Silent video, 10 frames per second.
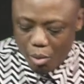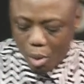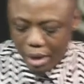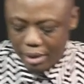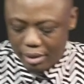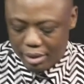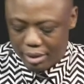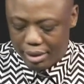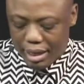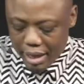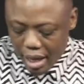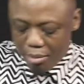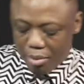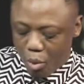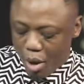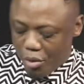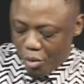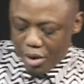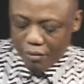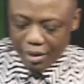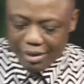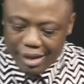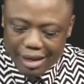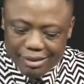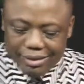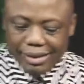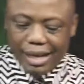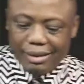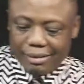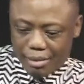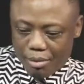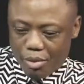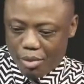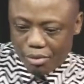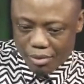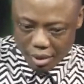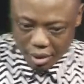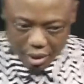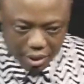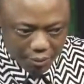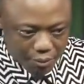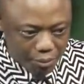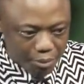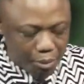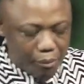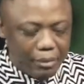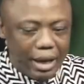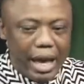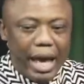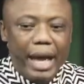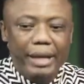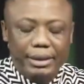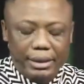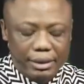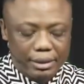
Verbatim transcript: when the label, when Universal sells the music at,